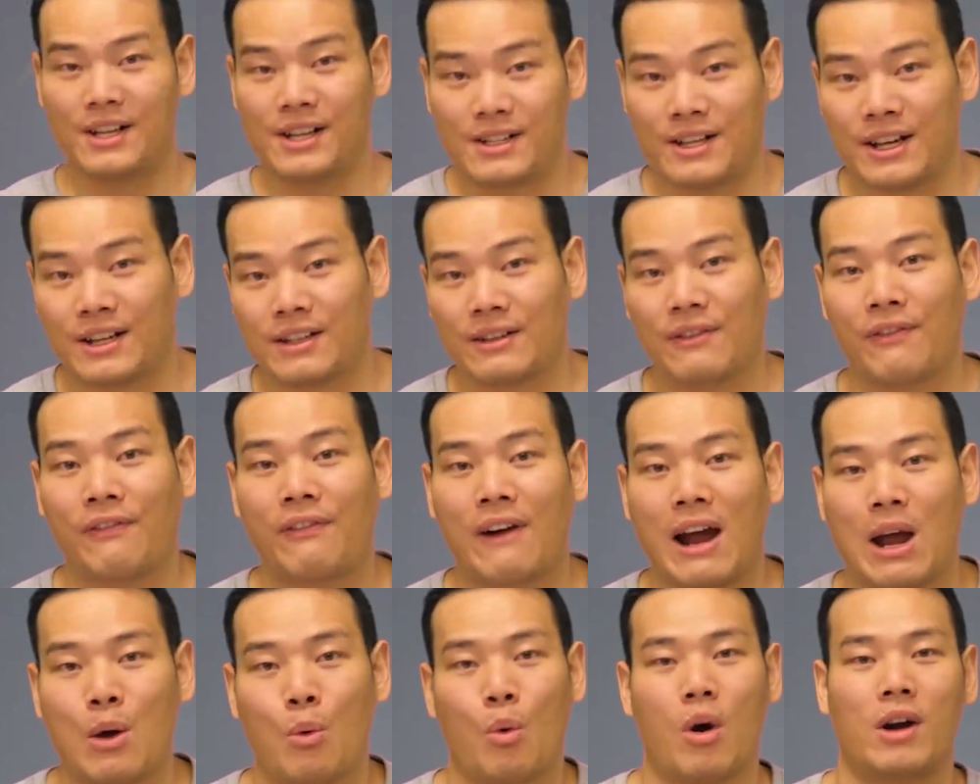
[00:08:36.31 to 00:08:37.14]
decent
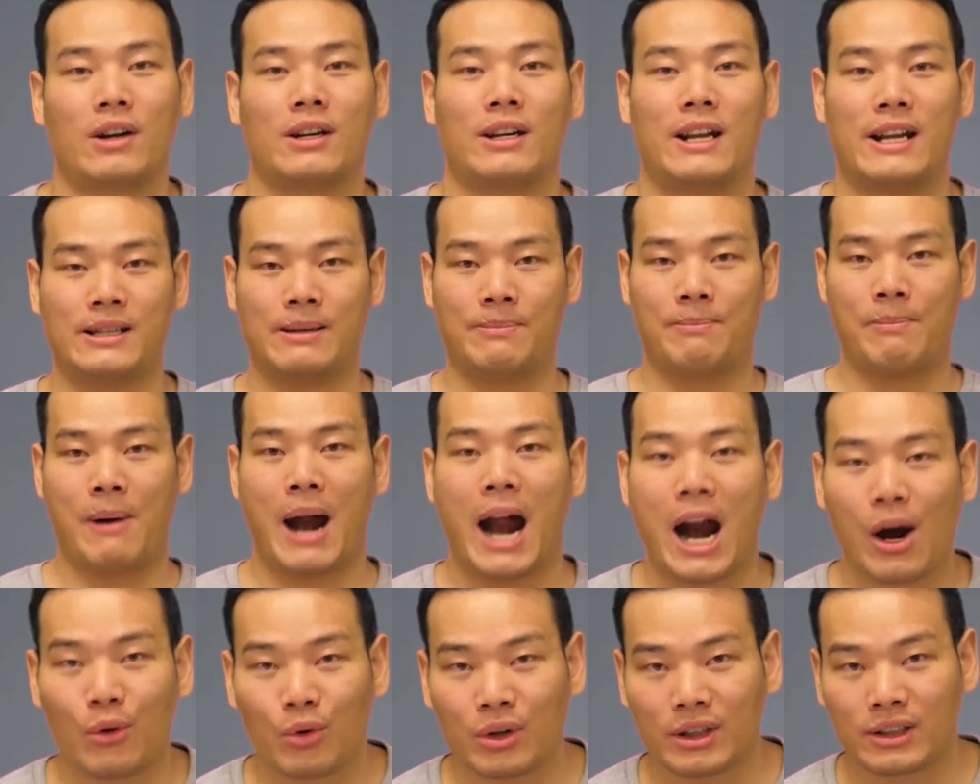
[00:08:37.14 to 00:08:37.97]
5W laser
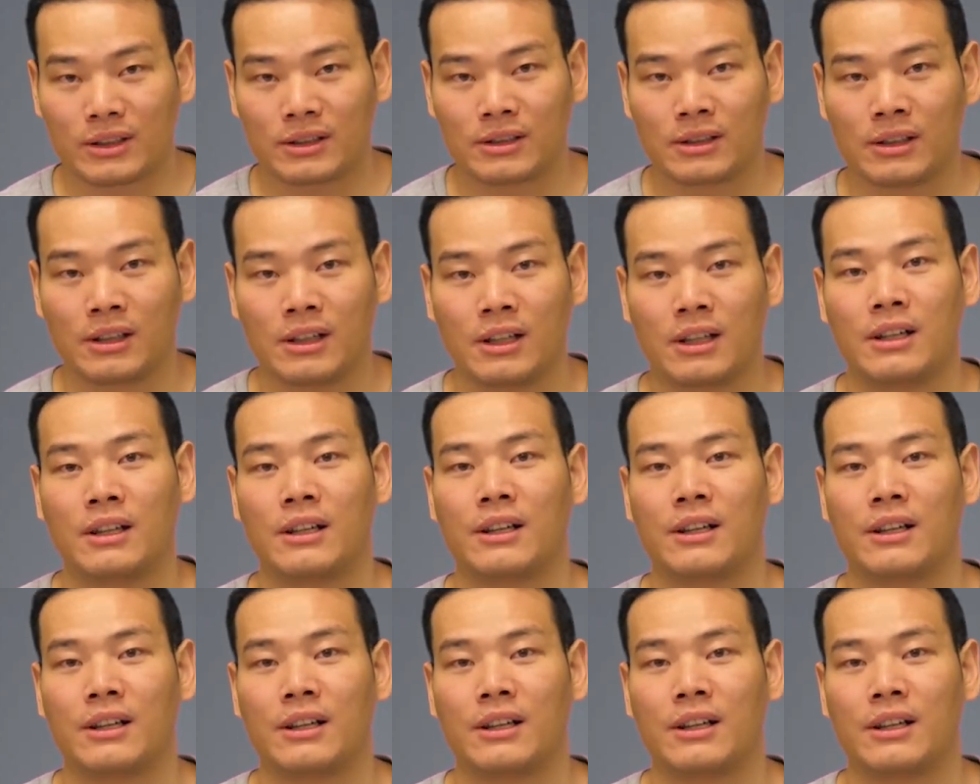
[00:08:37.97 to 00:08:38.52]
power,